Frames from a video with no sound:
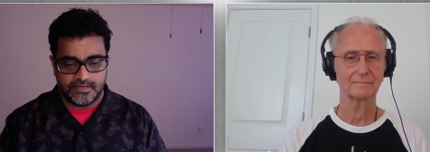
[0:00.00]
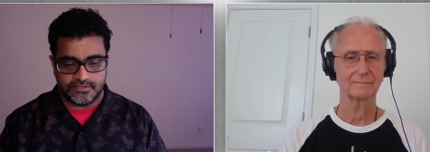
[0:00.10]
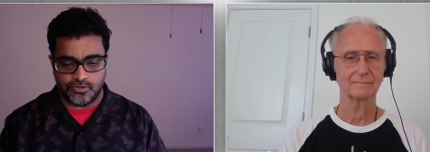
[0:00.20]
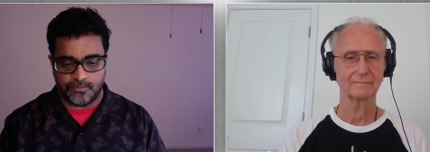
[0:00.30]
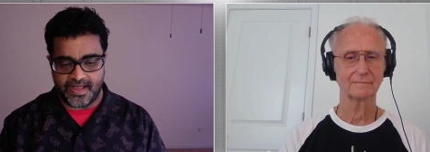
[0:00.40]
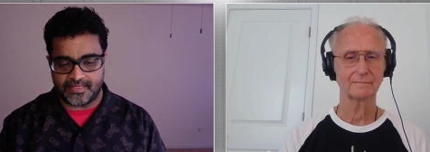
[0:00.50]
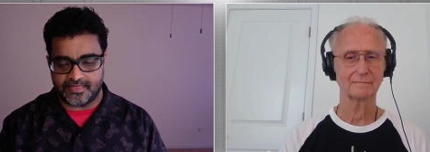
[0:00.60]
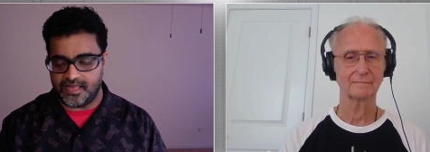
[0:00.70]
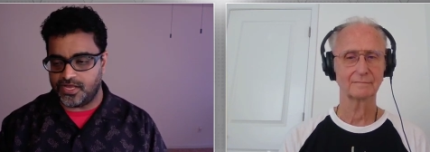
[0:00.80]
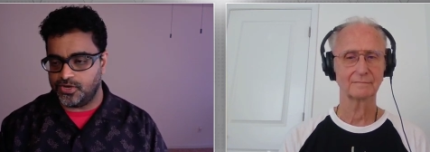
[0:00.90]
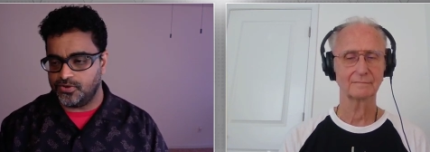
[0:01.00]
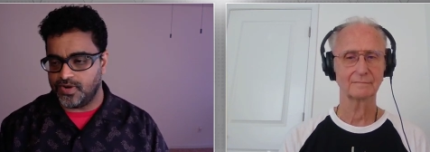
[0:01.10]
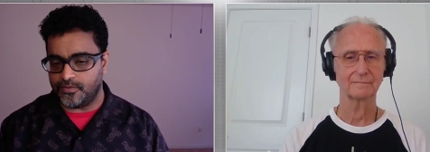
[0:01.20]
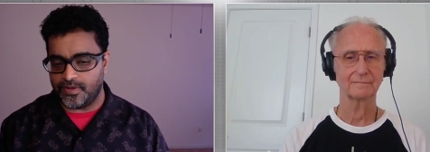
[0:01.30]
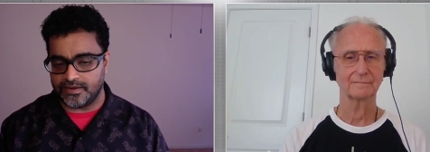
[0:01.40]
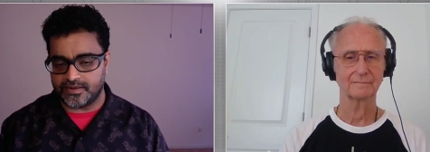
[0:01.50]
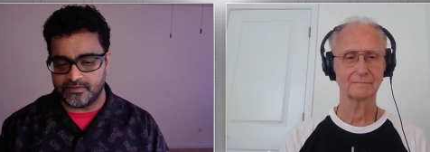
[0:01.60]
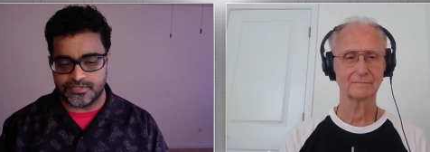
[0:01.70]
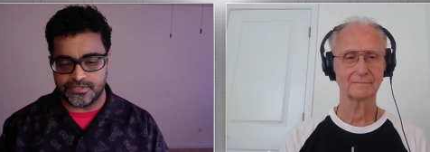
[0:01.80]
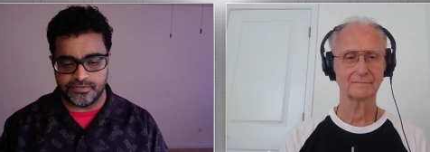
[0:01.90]
Speaker 1: So, Mike, thank you and
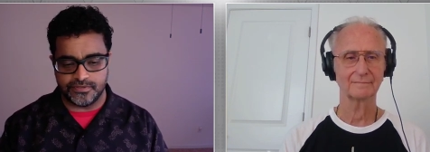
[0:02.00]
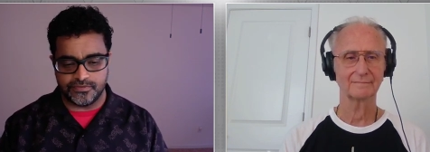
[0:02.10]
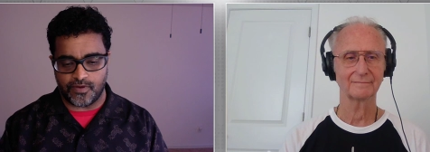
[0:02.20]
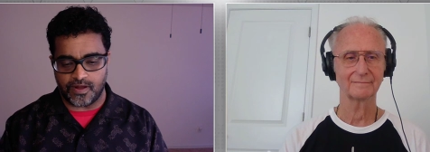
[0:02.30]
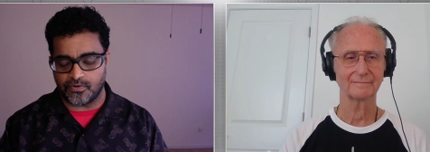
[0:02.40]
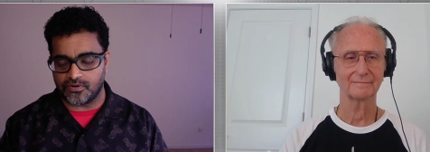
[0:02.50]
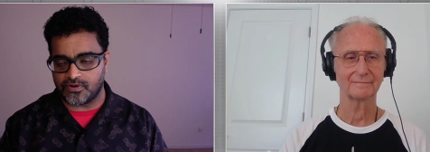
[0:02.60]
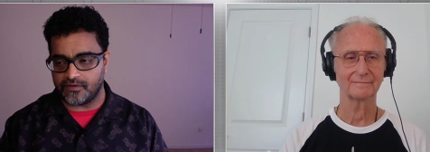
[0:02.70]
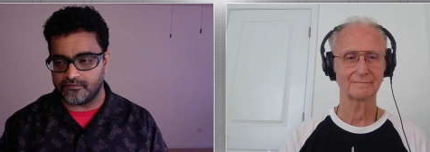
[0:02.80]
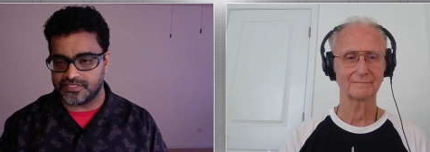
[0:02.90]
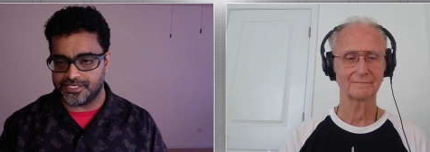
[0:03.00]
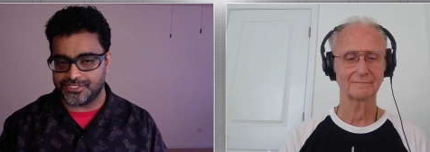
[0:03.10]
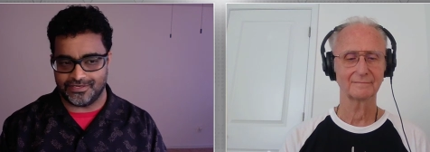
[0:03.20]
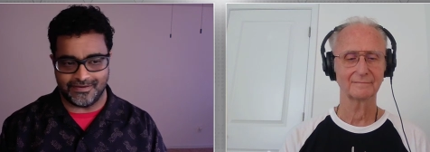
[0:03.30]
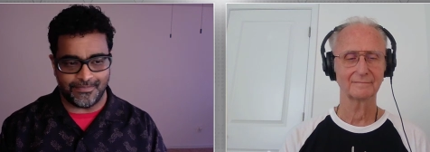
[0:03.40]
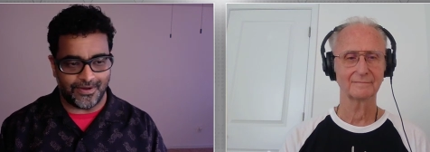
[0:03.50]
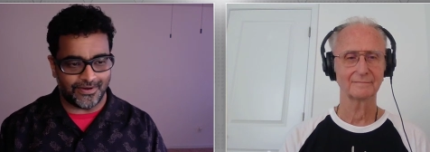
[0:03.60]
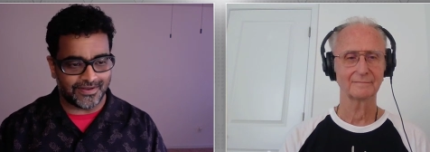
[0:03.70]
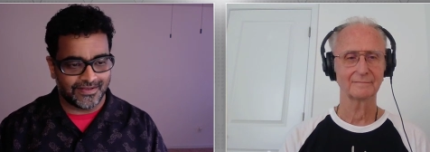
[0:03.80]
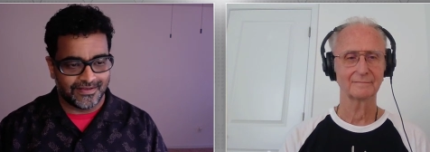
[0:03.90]
welcome to one more conversation
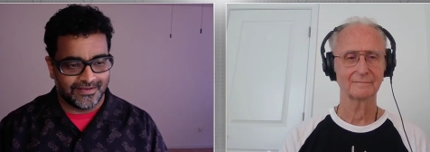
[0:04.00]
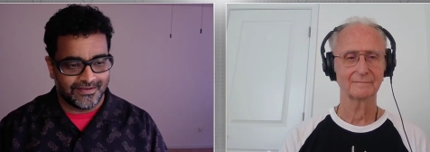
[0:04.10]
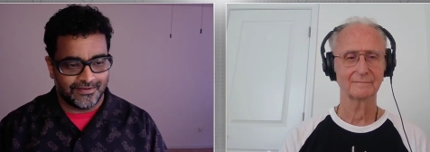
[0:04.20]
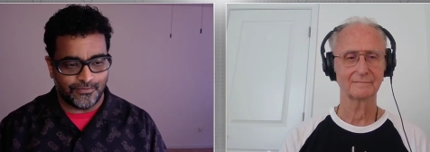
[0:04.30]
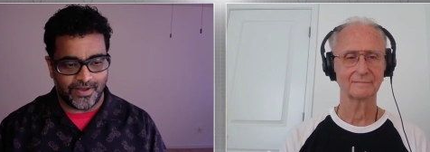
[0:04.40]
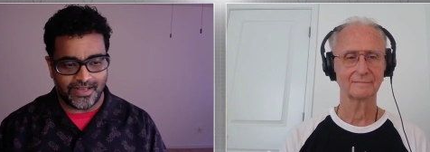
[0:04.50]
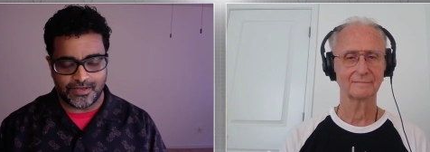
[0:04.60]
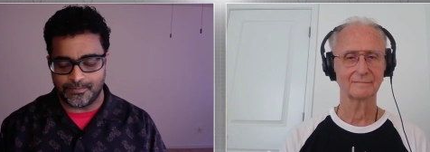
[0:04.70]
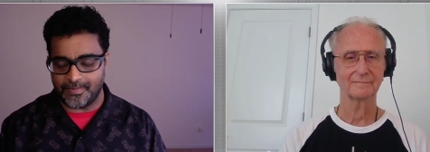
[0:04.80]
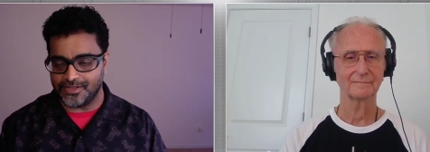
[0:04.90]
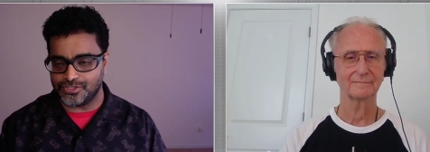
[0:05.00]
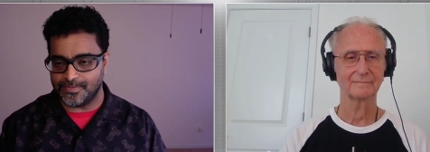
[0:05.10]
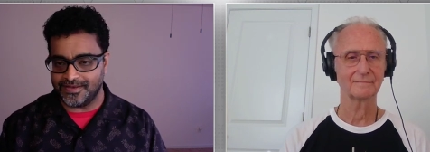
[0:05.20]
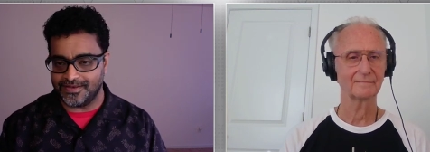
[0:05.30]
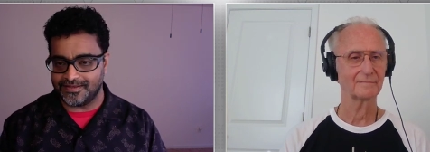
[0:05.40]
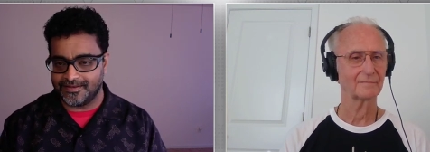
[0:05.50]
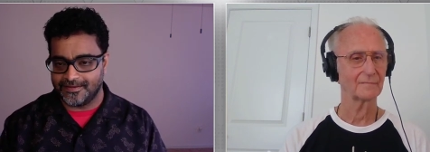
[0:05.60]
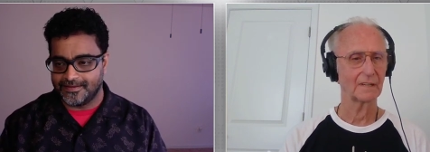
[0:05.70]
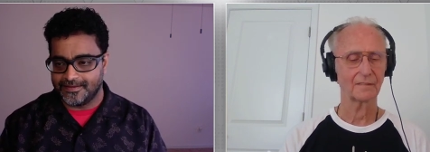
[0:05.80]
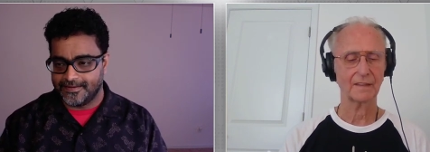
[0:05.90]
about weight management.
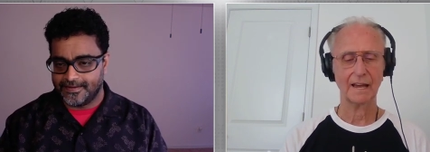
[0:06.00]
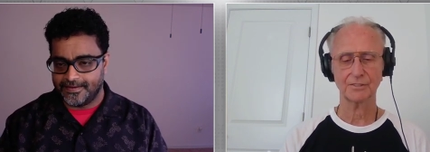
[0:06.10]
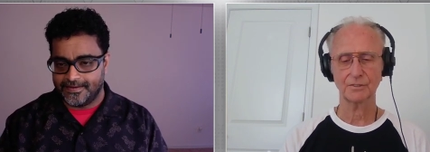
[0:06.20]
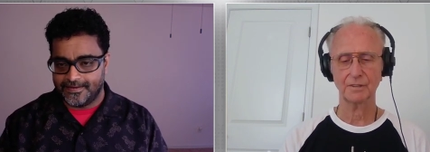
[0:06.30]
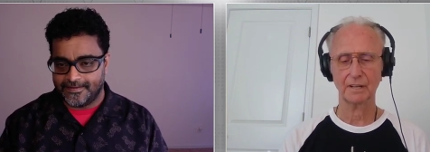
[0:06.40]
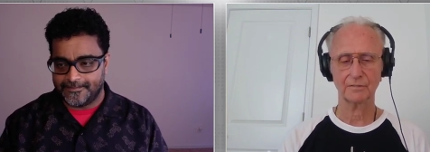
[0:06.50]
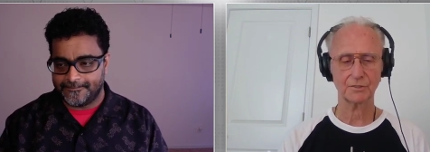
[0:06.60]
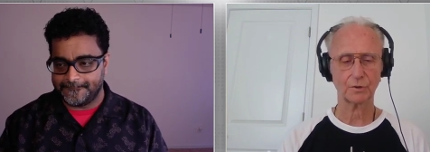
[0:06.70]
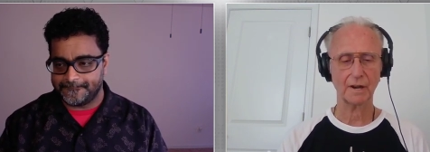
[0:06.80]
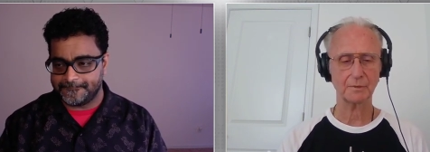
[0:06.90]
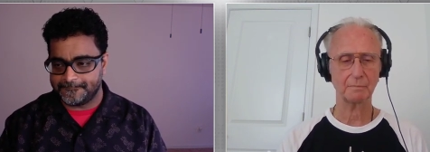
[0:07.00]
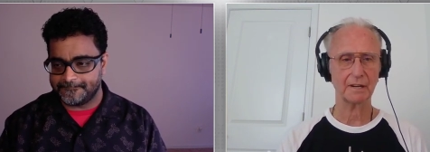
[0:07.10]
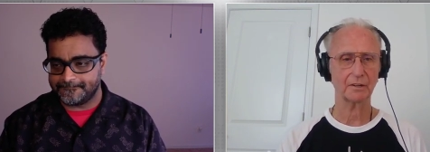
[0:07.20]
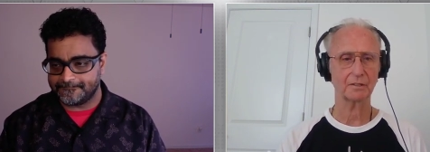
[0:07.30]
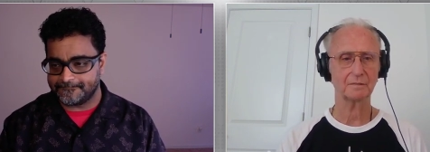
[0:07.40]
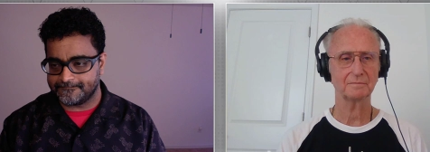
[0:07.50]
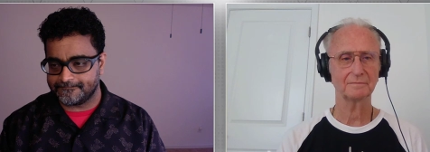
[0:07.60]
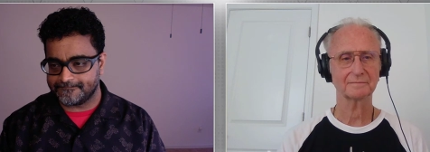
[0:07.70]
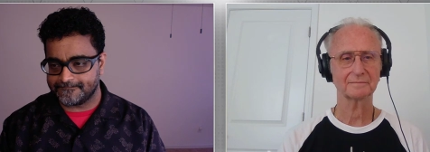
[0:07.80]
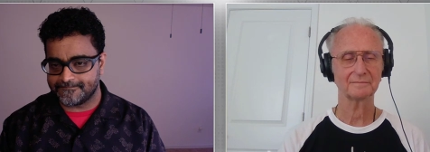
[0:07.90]
Speaker 2: Thanks, Sudev. It's great to be here.
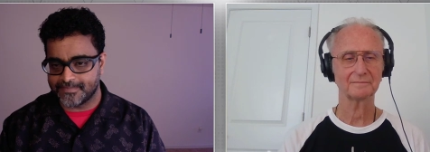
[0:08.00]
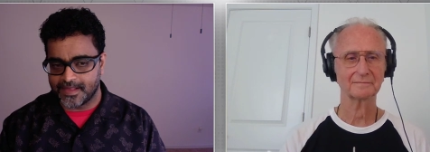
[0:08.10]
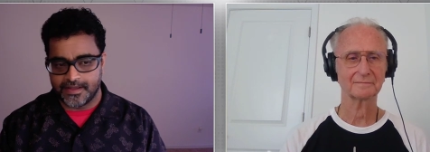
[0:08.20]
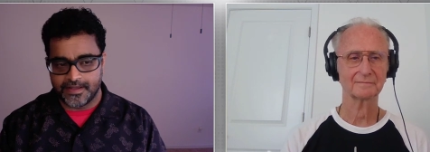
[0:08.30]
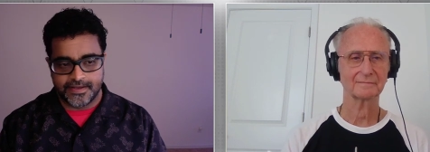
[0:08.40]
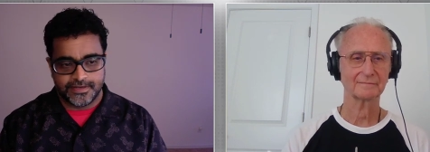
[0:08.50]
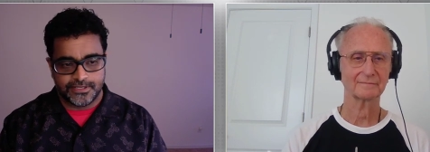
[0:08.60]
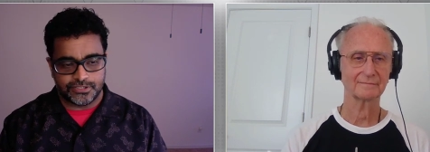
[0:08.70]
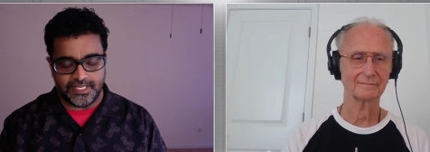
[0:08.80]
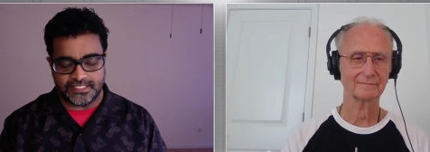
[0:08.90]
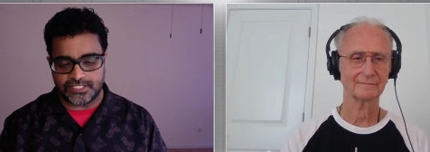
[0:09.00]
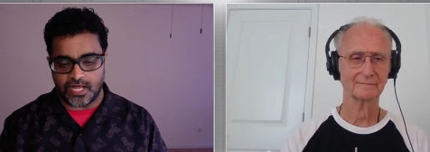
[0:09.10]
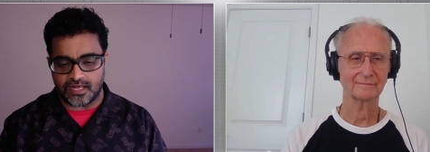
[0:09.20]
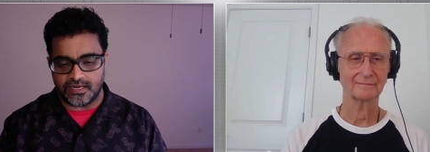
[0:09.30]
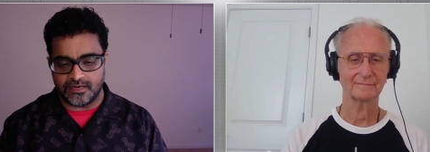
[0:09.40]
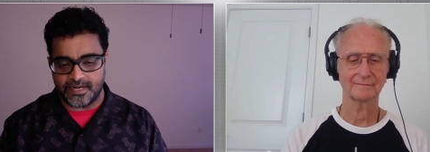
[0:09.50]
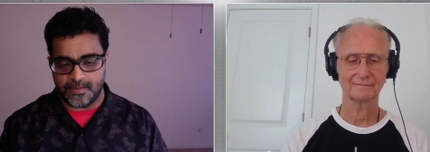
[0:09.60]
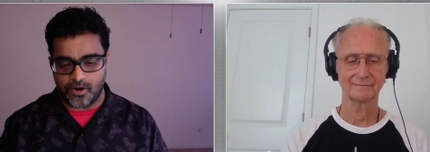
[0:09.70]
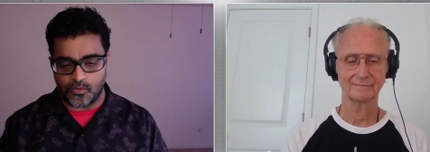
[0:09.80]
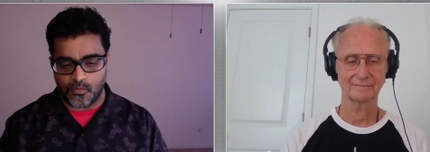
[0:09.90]
Speaker 1: So, let's talk a little bit
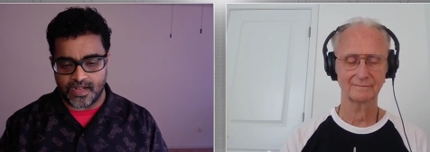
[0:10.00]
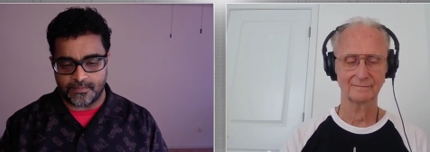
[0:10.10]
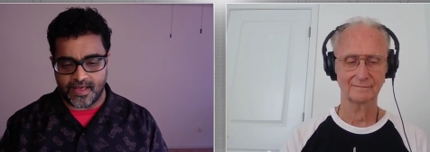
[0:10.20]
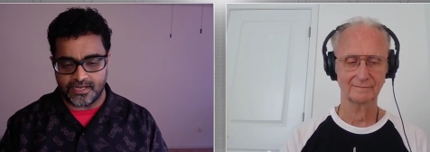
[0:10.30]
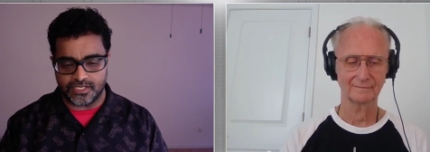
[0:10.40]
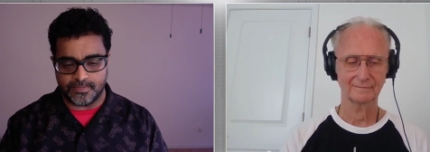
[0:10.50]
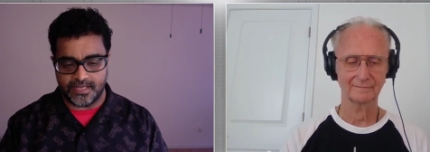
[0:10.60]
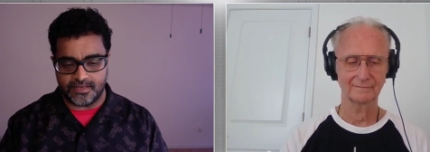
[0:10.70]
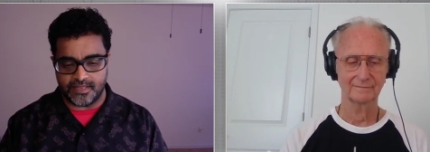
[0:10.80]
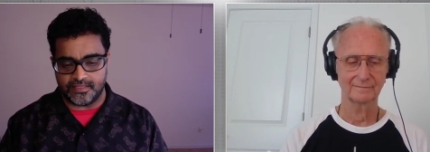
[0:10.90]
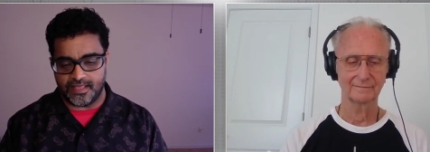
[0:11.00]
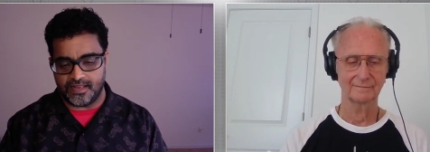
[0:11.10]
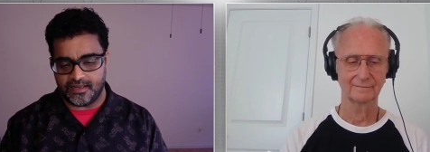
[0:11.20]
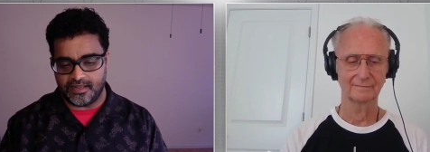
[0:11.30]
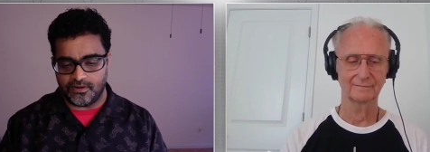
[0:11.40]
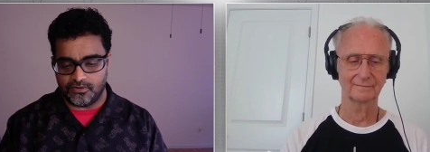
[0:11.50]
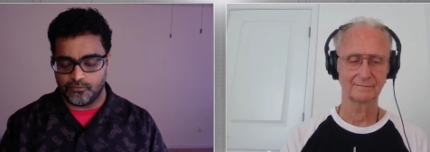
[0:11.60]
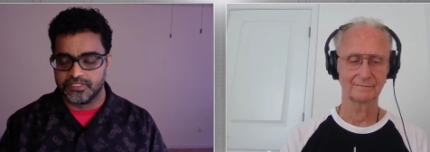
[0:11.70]
about weight management and then, you know,